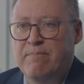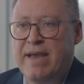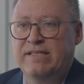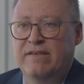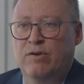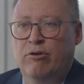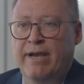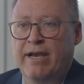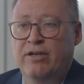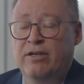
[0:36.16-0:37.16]
massive
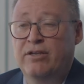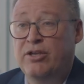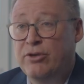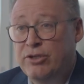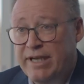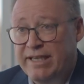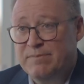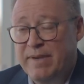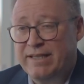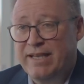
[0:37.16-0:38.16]
crowd, huge
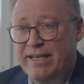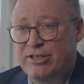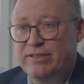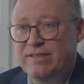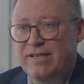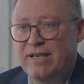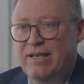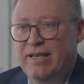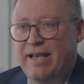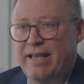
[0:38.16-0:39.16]
expectations,
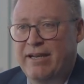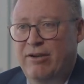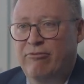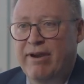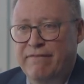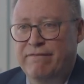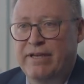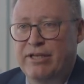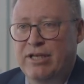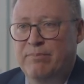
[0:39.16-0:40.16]
and in a great
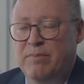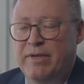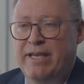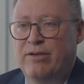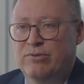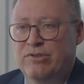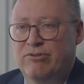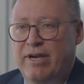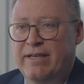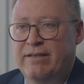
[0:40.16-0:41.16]
finish up the Menangle
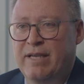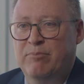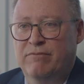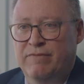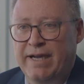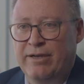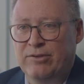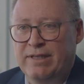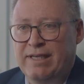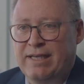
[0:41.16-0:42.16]
Straight, he
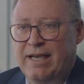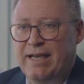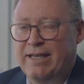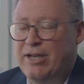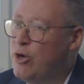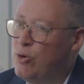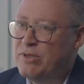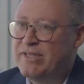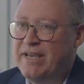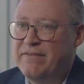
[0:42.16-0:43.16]
prevailed. No
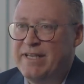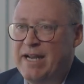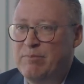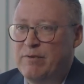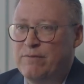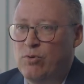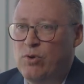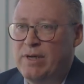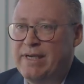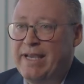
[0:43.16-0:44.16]
horse had ever done it
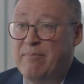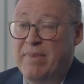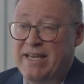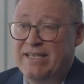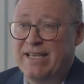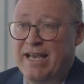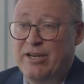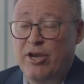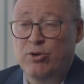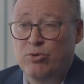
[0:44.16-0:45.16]
before, and many say
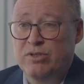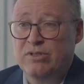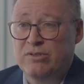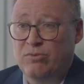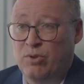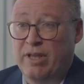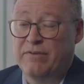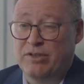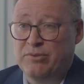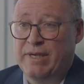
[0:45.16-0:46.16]
no horse will
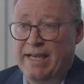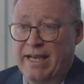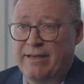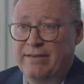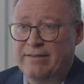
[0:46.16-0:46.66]
ever do it again.